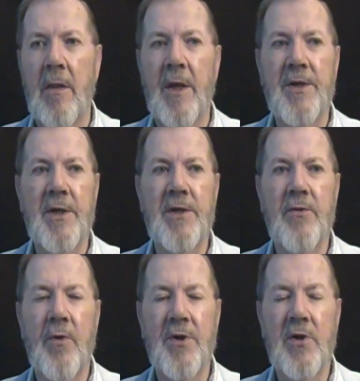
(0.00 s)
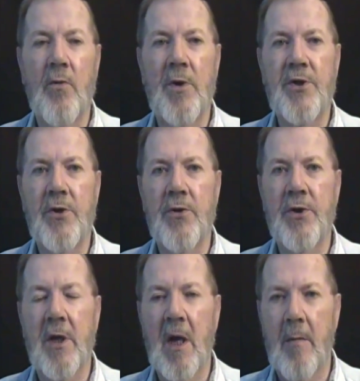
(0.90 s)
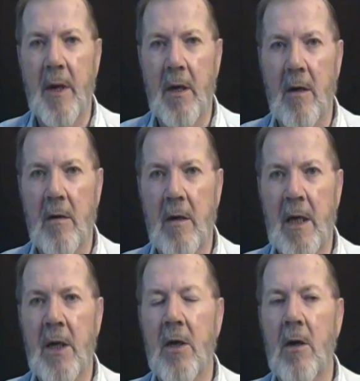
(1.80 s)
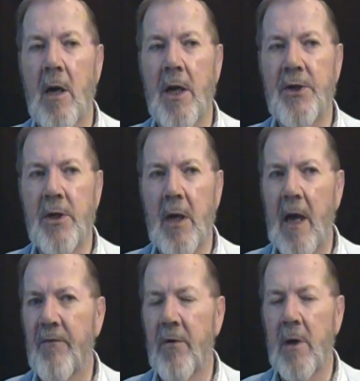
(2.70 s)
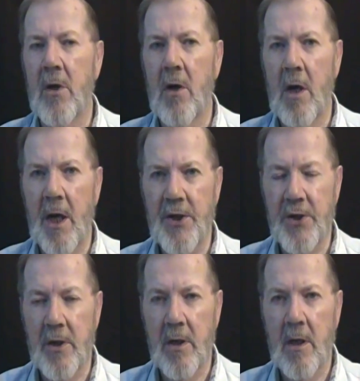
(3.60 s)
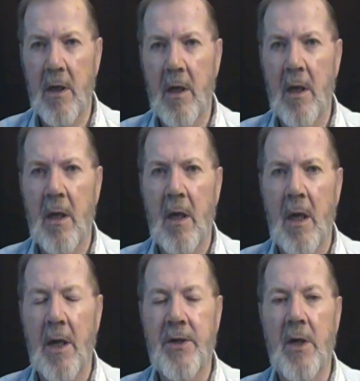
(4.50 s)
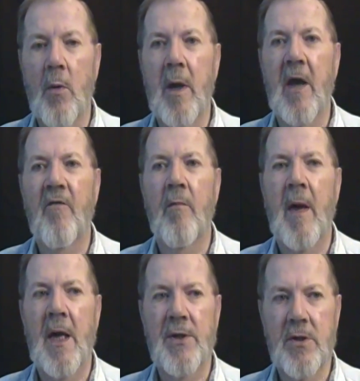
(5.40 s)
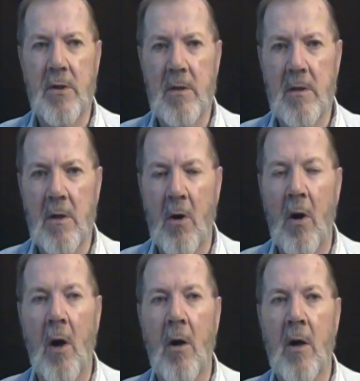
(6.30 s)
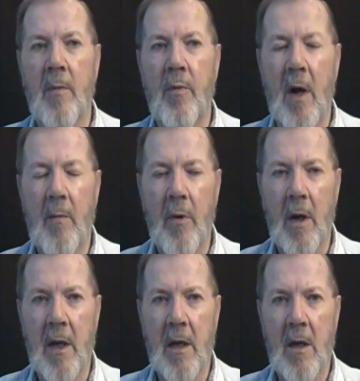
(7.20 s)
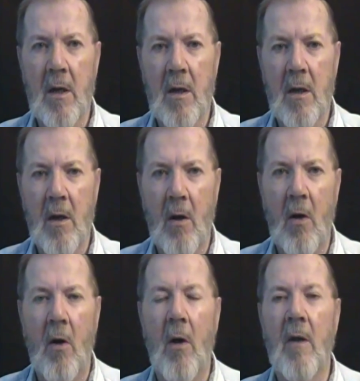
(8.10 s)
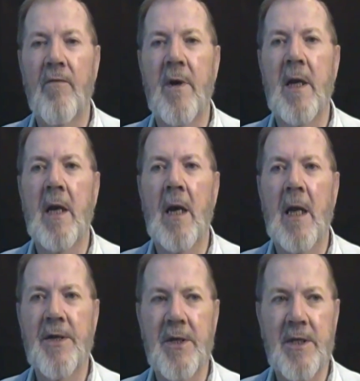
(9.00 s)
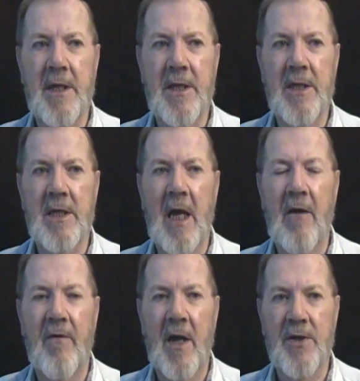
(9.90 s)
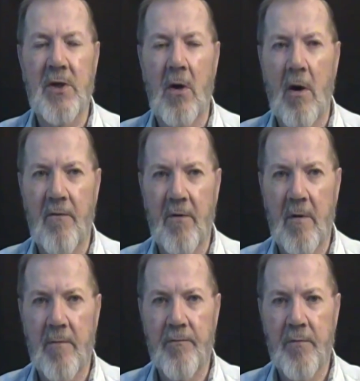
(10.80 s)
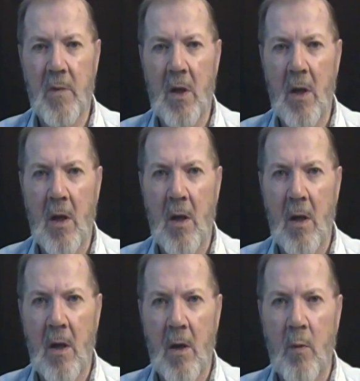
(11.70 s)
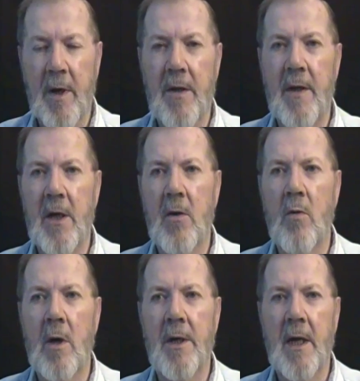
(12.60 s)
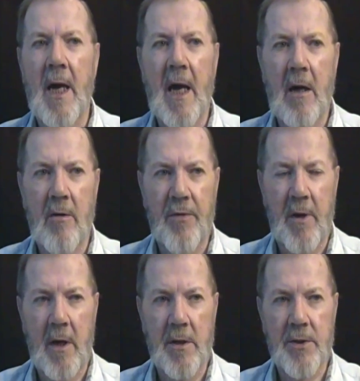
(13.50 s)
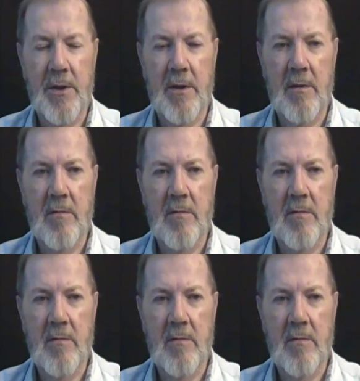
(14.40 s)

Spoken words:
This is the reason we choose to come here, incarnation after incarnation, until we have mastered or learned properly all of the needed lessons that this life has to offer. We can then go on to higher things.